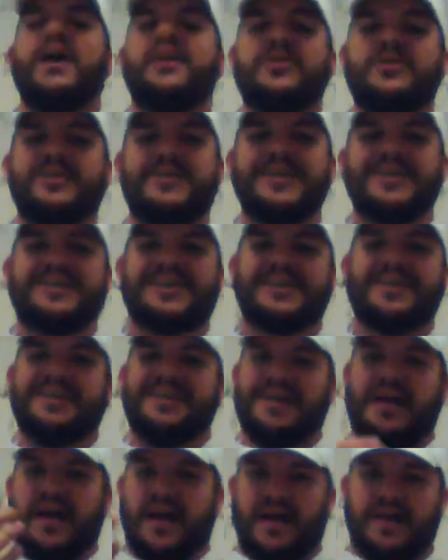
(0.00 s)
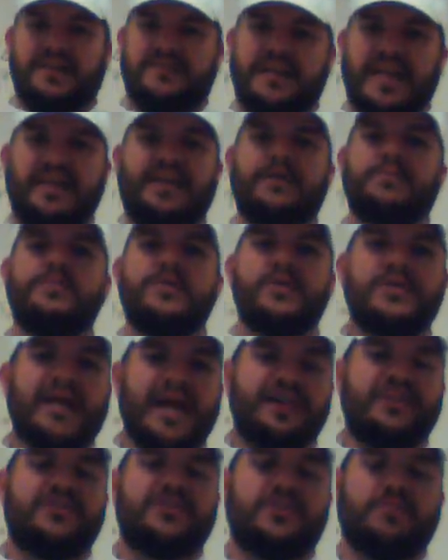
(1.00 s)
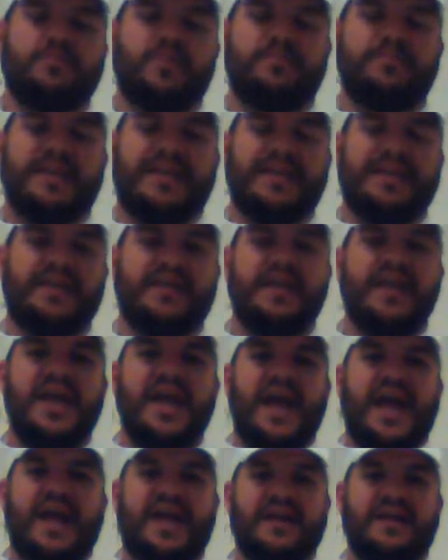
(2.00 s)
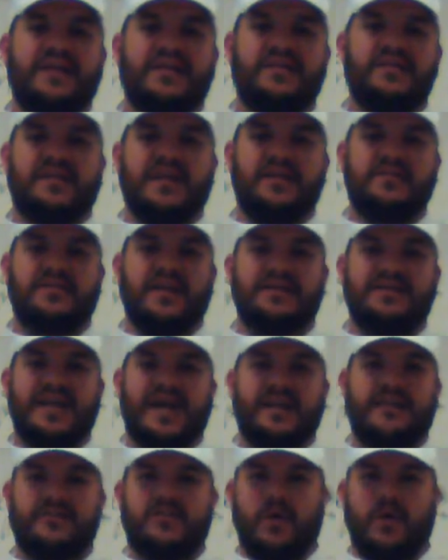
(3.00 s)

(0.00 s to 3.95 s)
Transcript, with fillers: You get to uh, stay communication with me and things like that.